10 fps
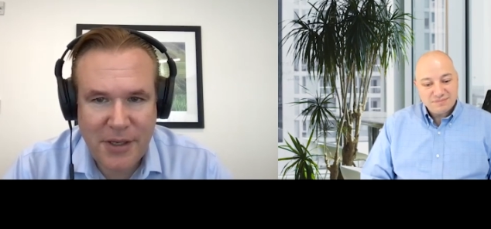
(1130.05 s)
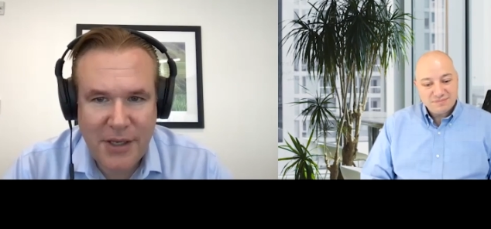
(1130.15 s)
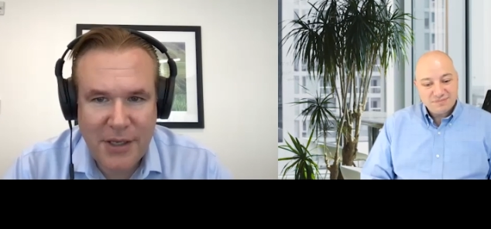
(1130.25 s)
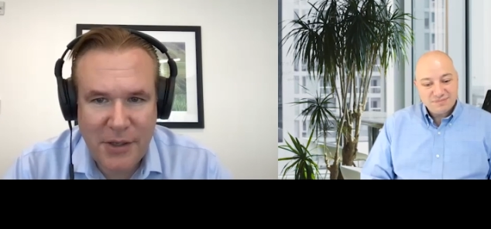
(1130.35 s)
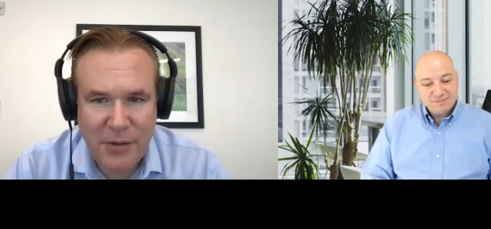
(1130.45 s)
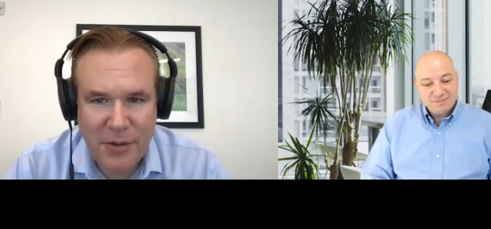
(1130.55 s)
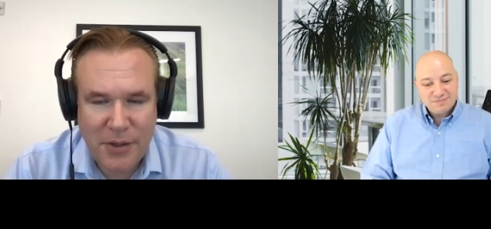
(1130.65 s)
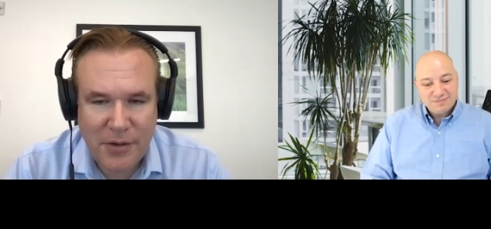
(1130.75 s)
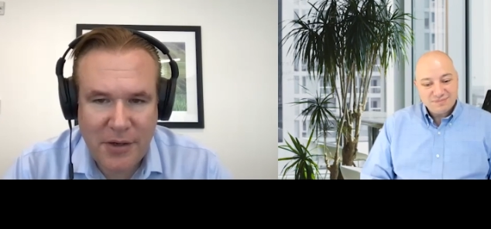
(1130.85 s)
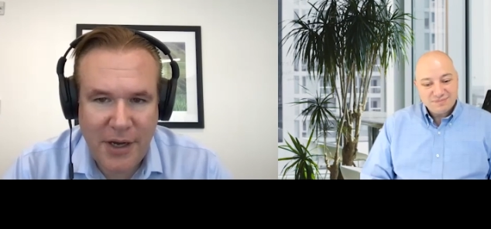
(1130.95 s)
Speaker 1: you and your
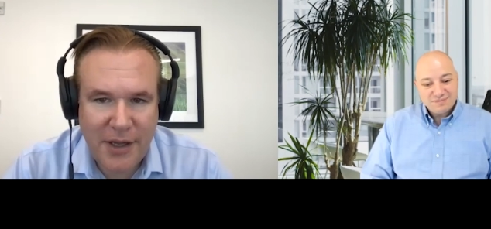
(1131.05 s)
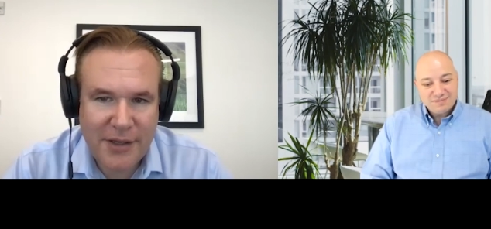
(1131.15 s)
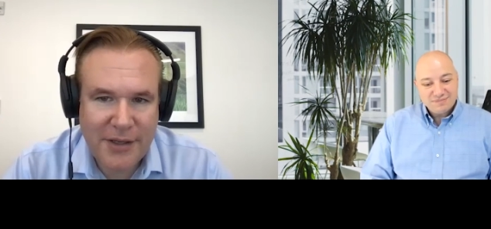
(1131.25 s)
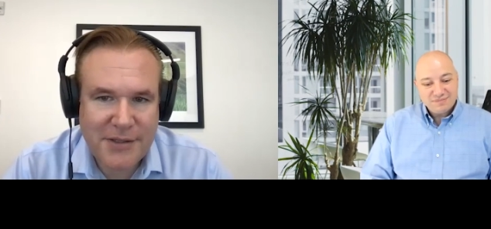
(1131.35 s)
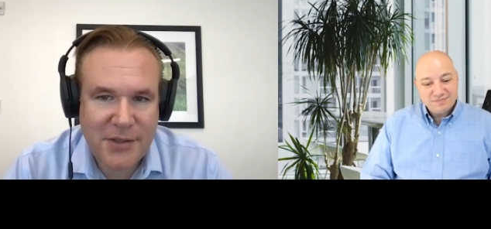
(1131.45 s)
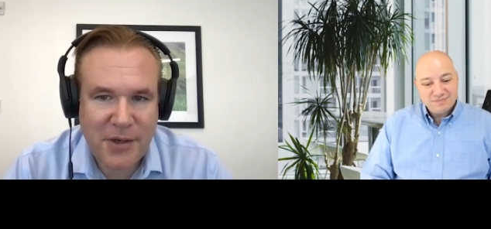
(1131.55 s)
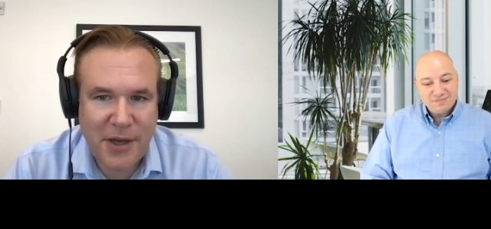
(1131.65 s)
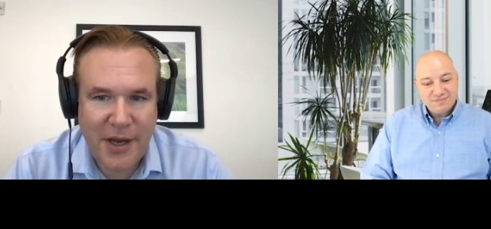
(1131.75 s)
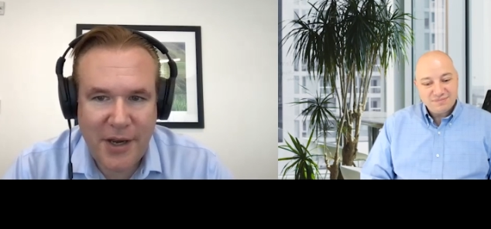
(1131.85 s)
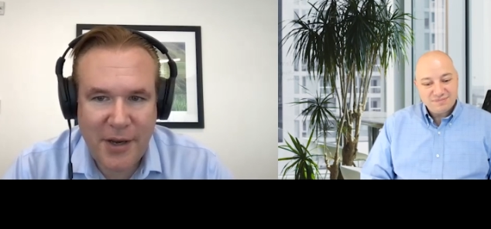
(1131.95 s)
colleagues took
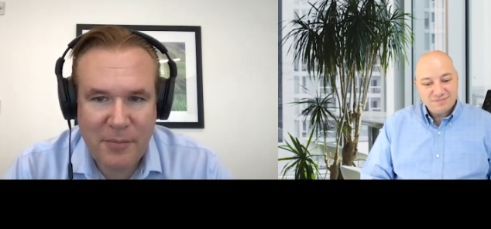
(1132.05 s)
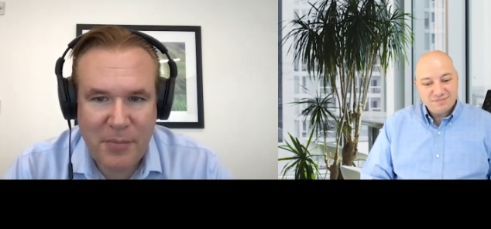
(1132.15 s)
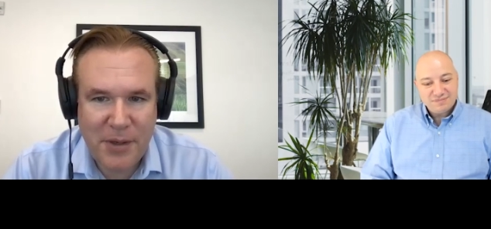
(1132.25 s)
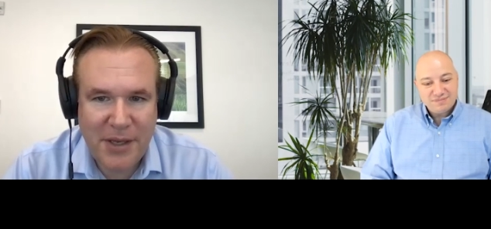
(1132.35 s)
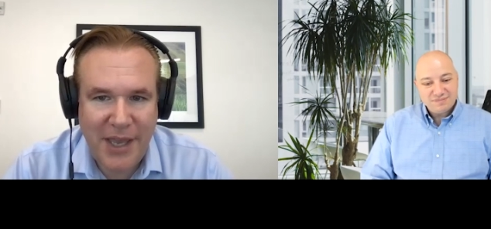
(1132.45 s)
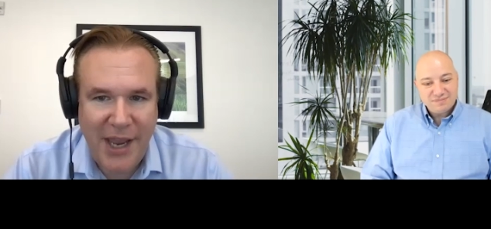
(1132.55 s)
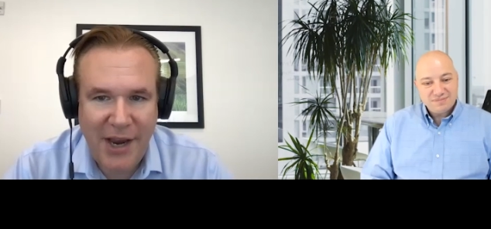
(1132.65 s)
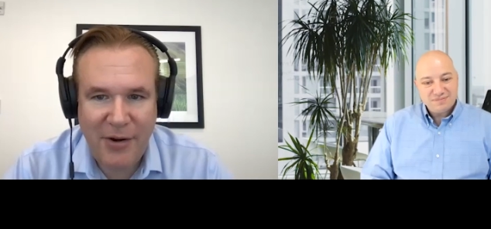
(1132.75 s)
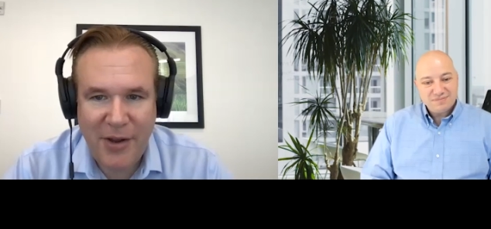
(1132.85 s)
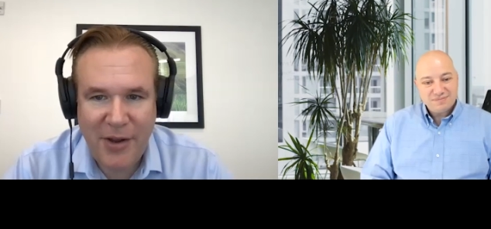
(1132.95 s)
on a big
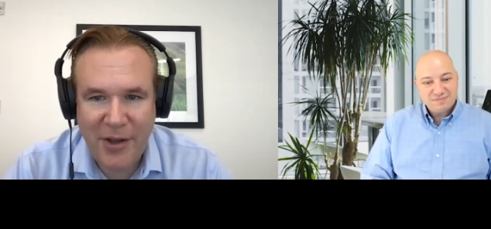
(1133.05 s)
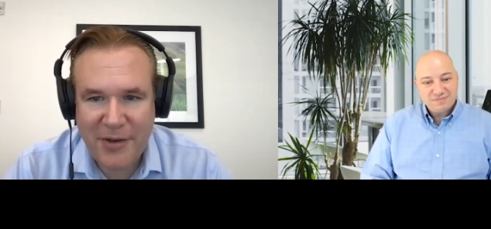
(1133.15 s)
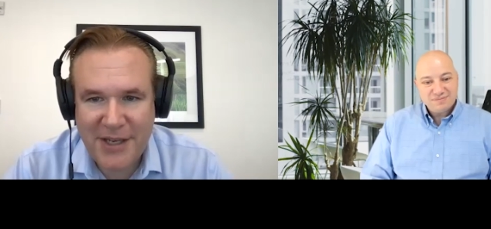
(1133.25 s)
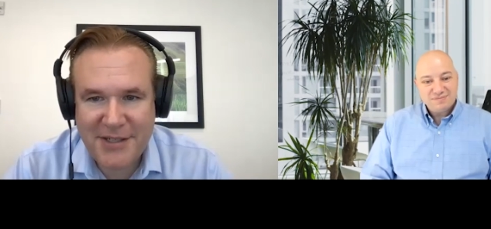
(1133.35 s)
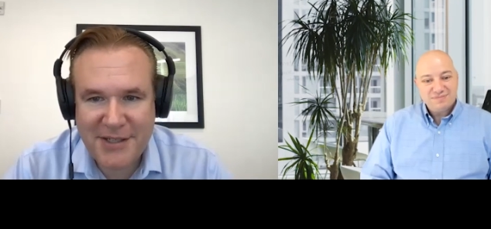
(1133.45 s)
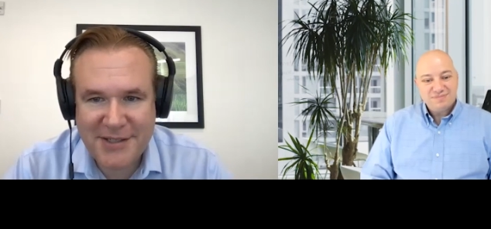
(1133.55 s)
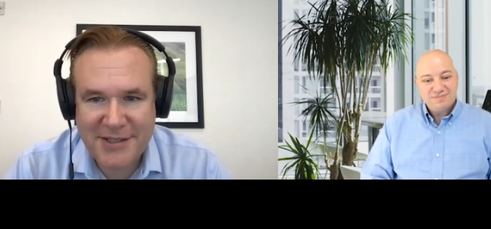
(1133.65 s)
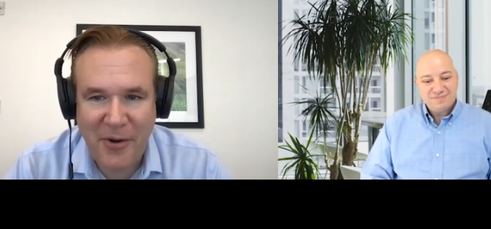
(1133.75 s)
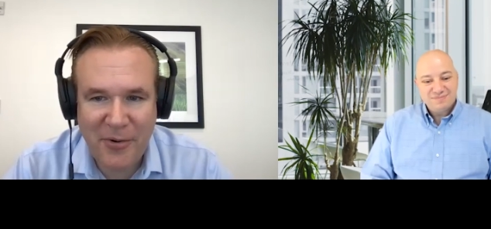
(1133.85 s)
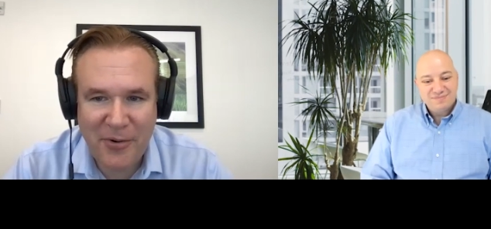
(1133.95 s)
hairy audacious
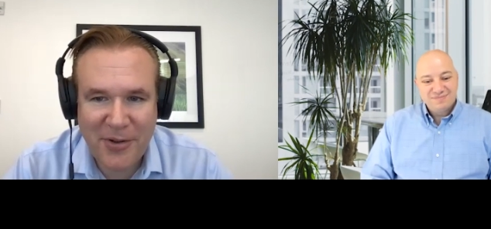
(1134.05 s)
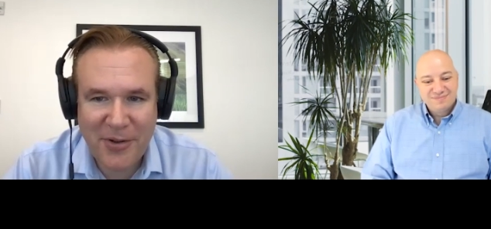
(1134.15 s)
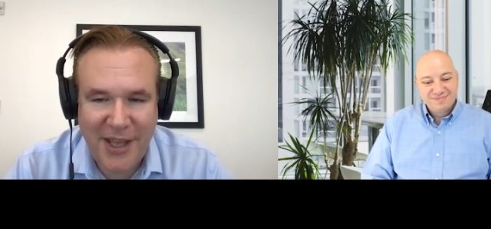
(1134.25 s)
goal